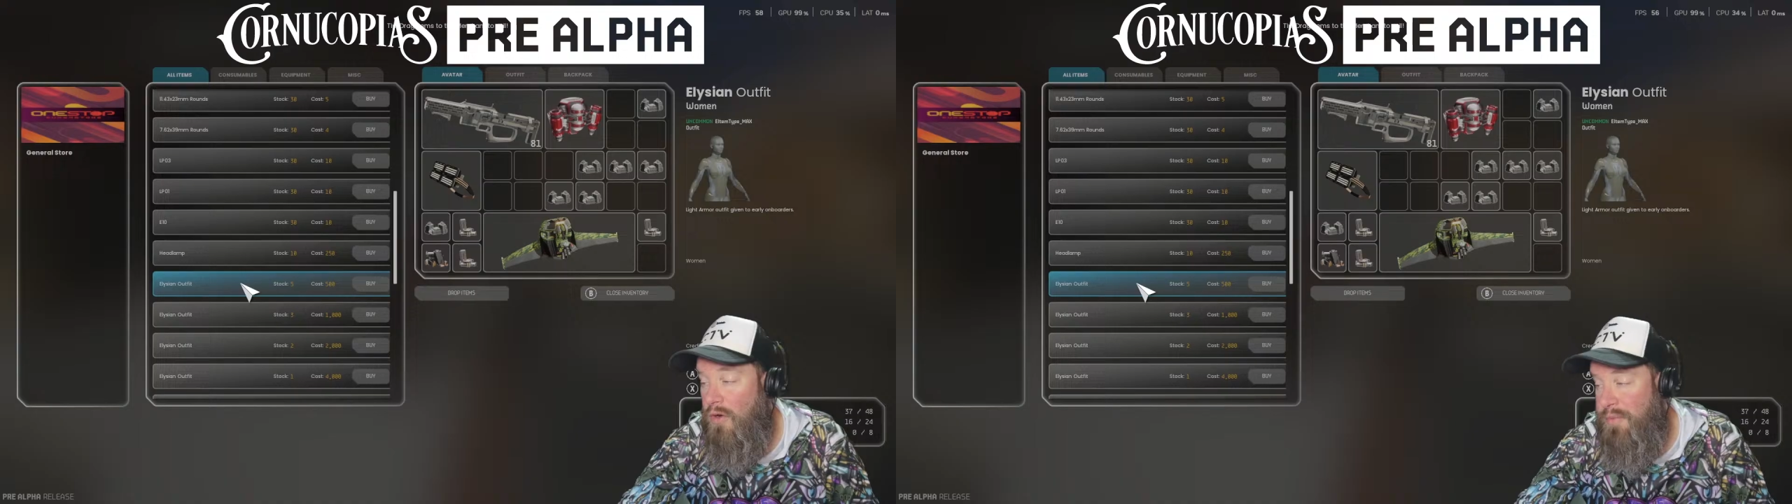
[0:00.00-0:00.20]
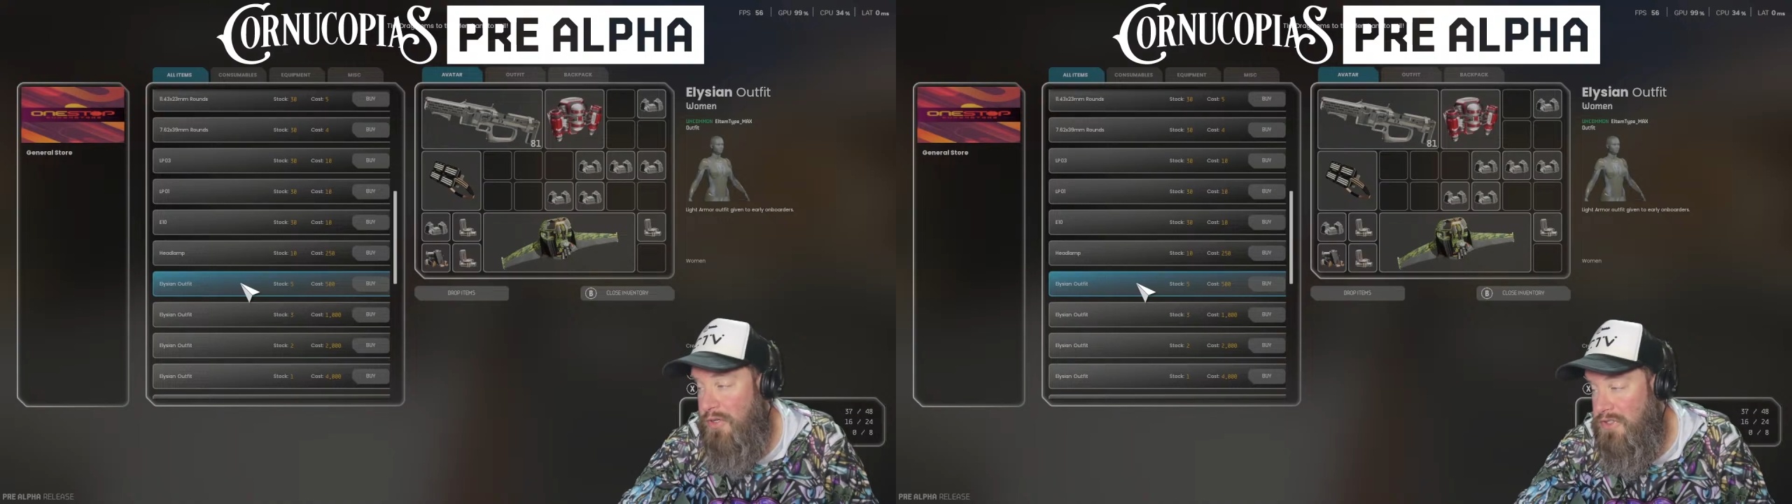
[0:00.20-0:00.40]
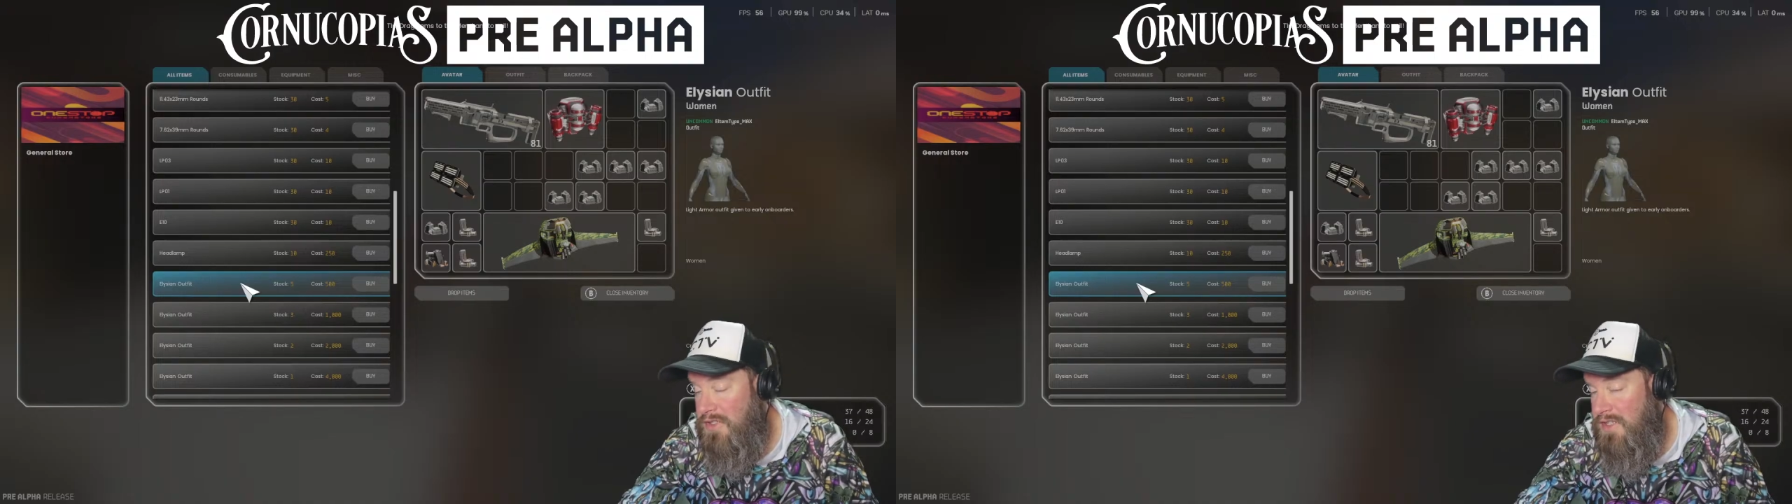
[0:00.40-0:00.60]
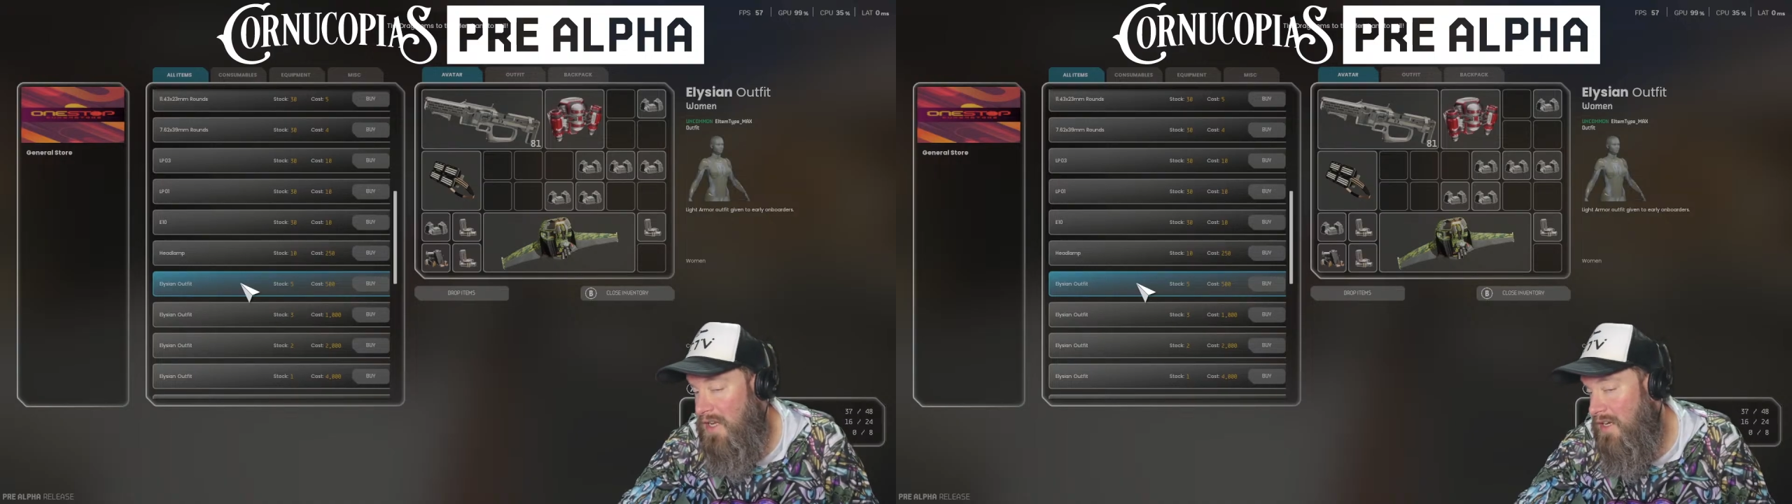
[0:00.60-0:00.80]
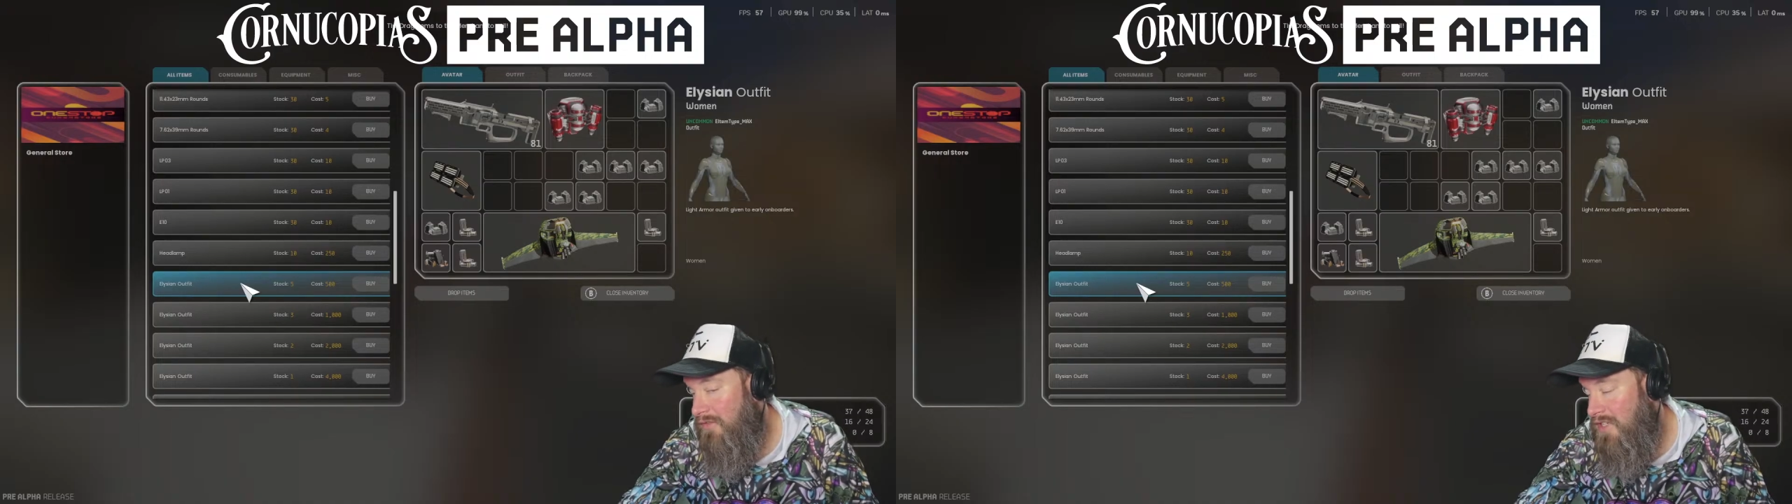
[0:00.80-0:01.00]
purchase the
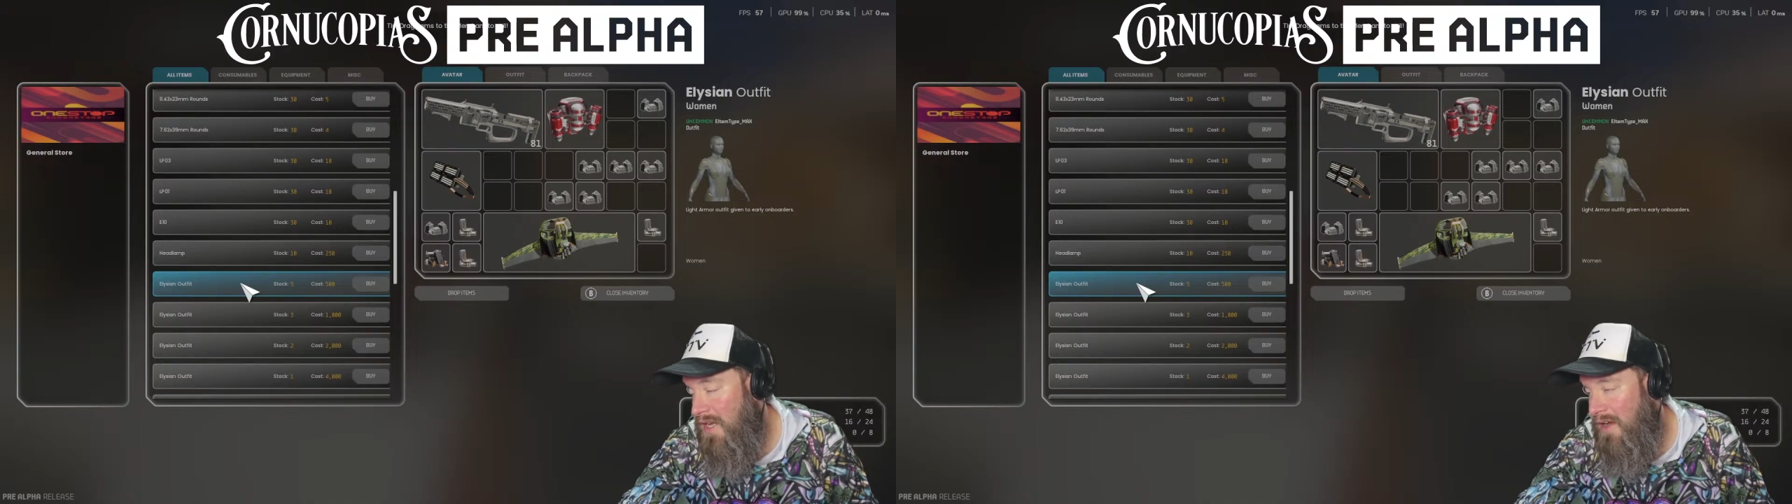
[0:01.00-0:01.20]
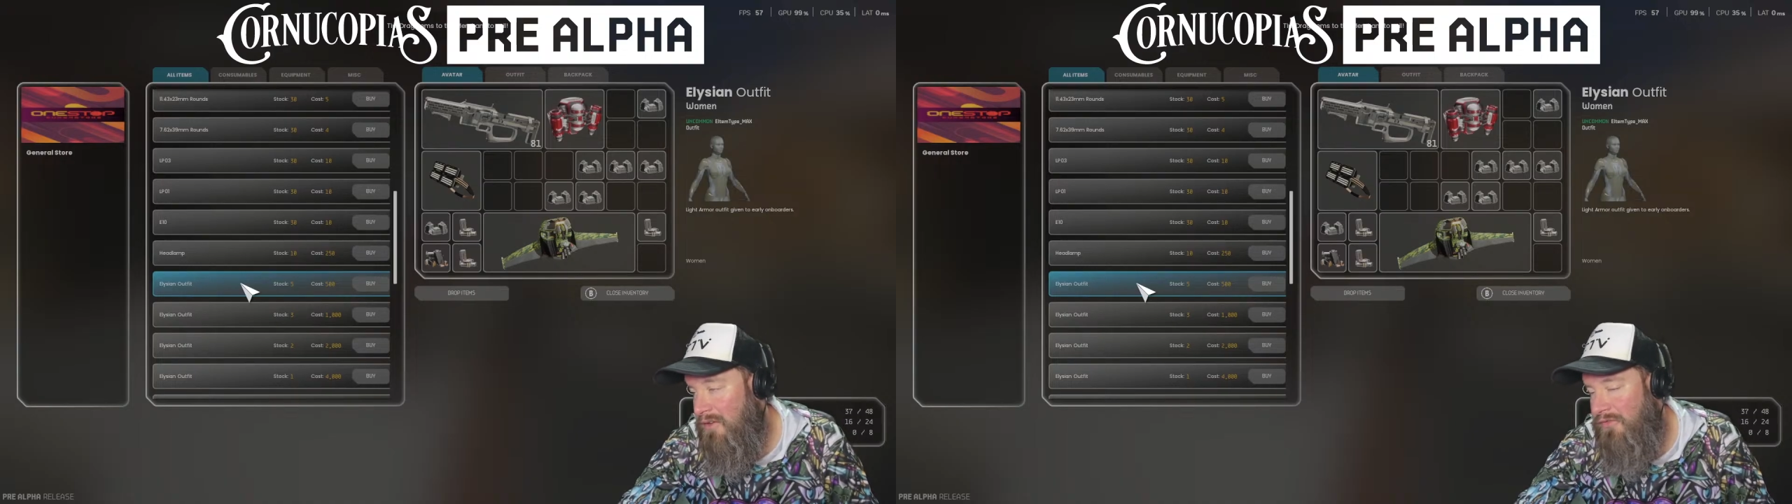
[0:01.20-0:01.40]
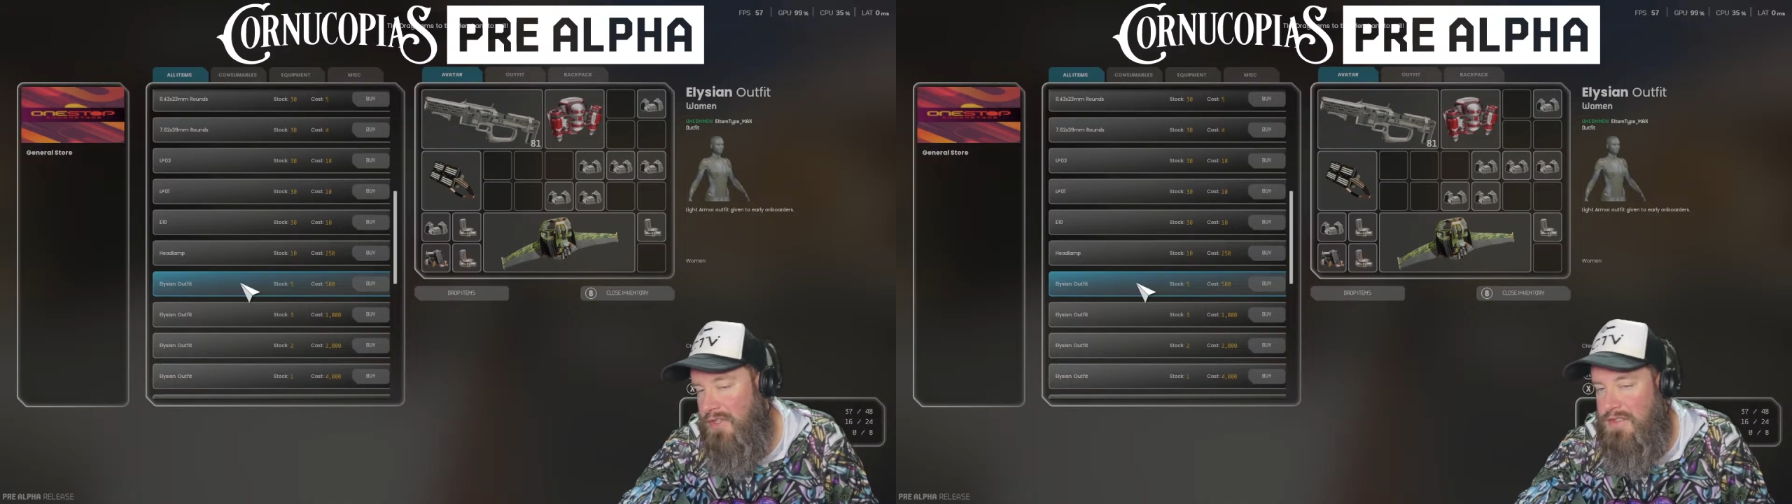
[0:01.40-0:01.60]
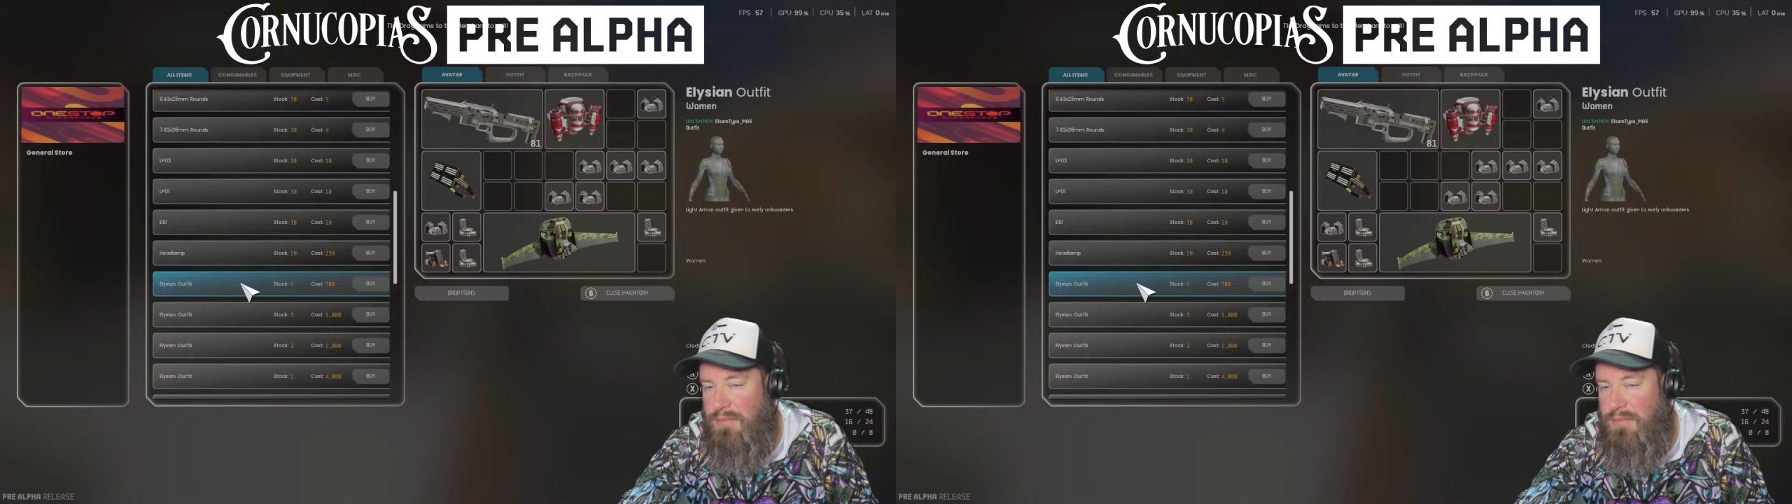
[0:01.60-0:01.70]
NFT outfits,